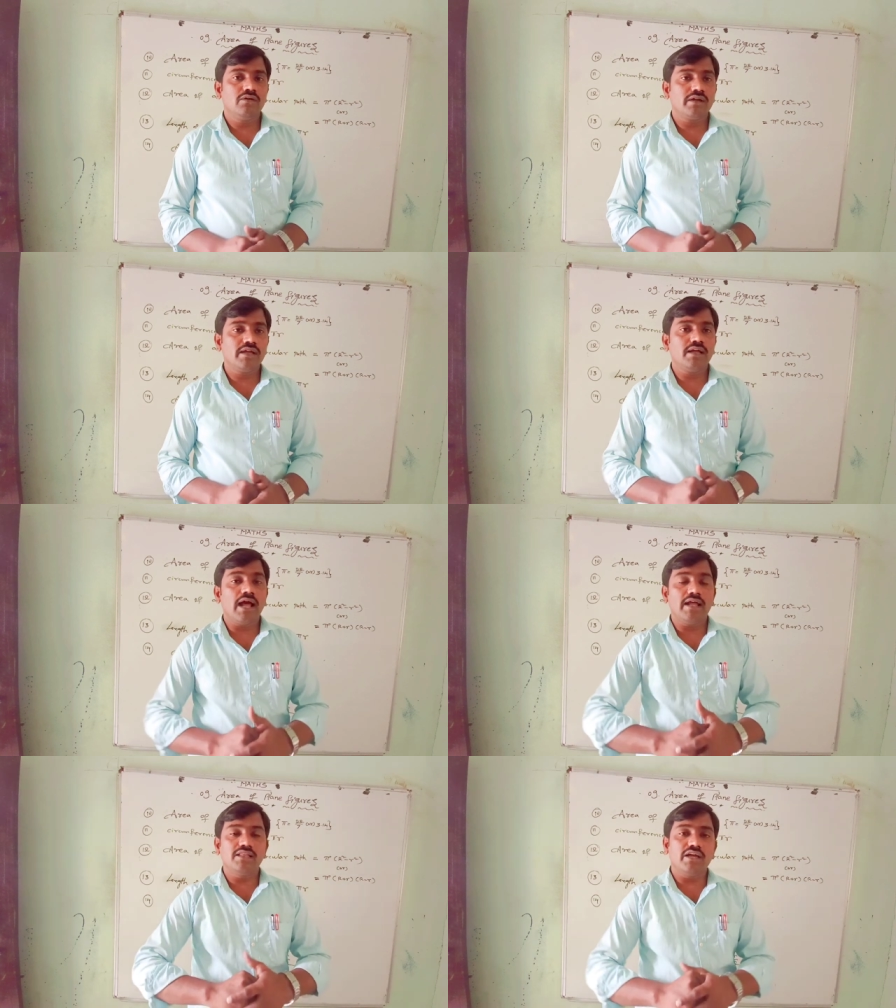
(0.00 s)

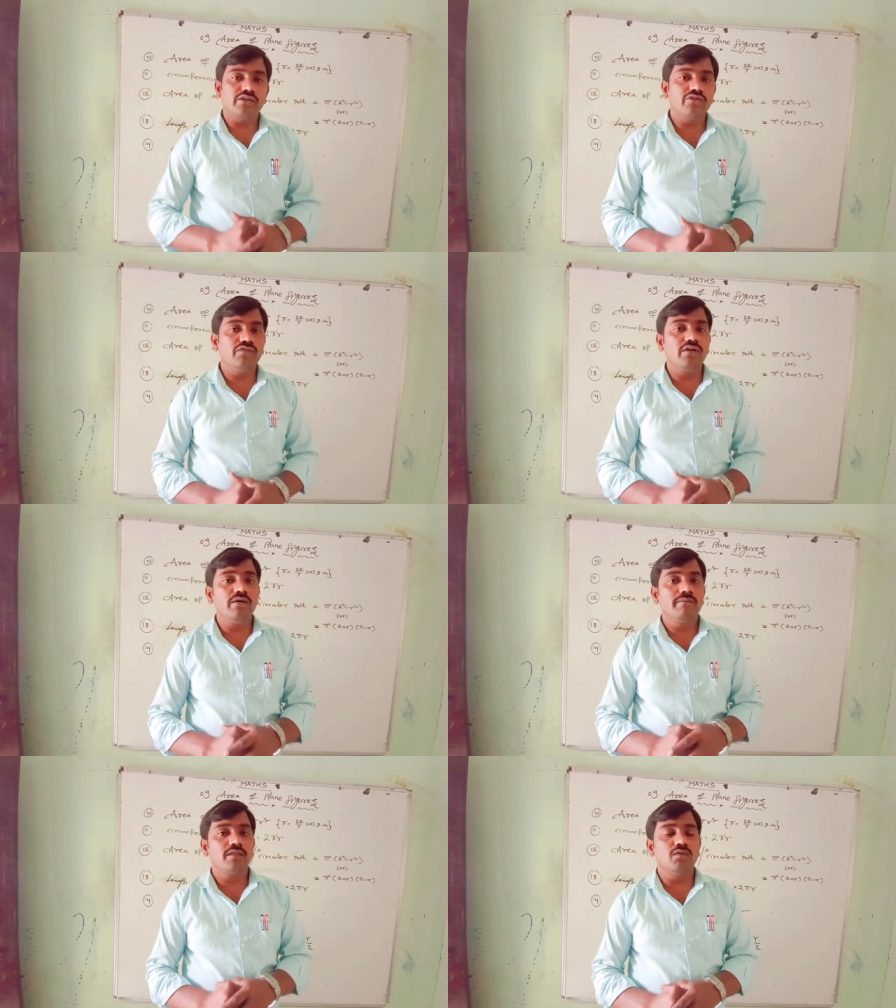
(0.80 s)
Okay, and thank you
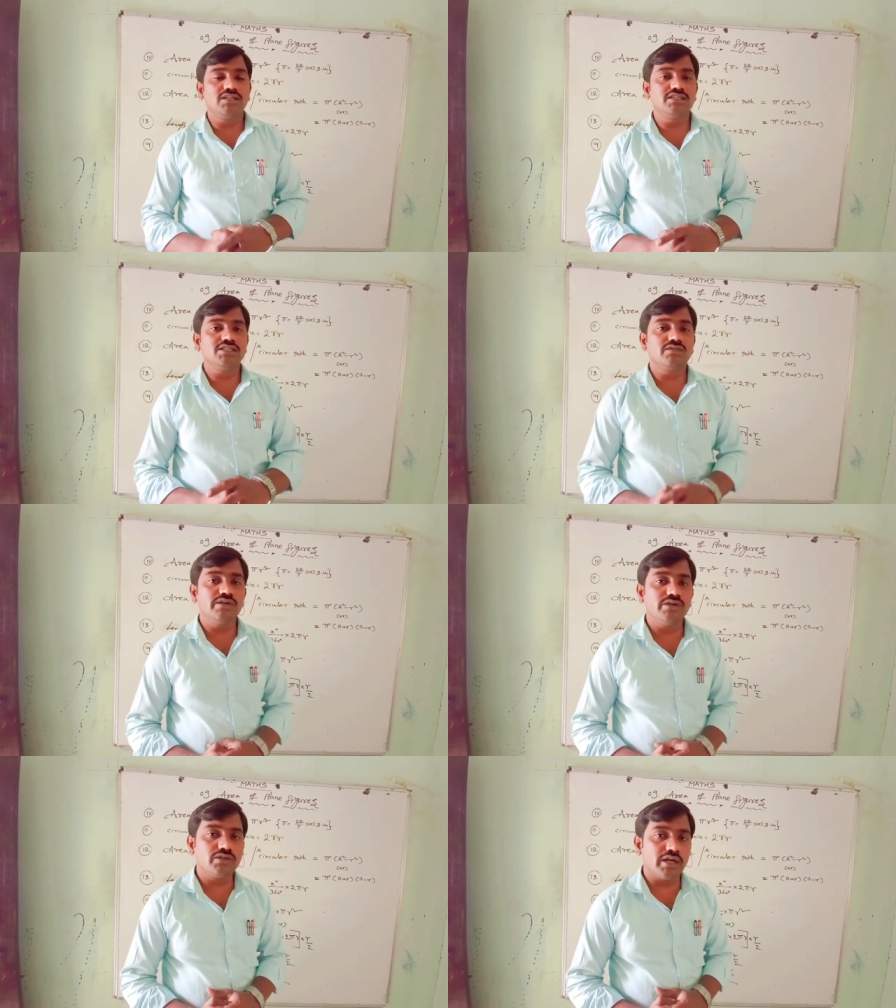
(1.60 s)
for watching this
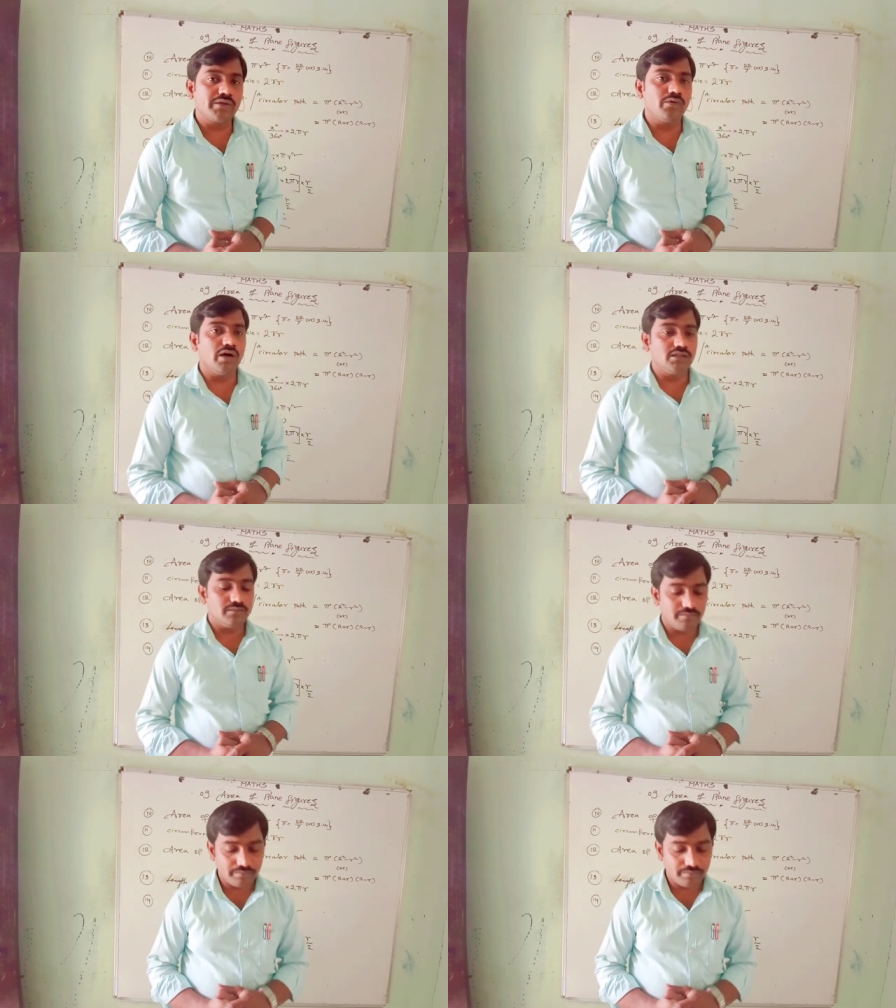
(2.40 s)
video. Thank you all.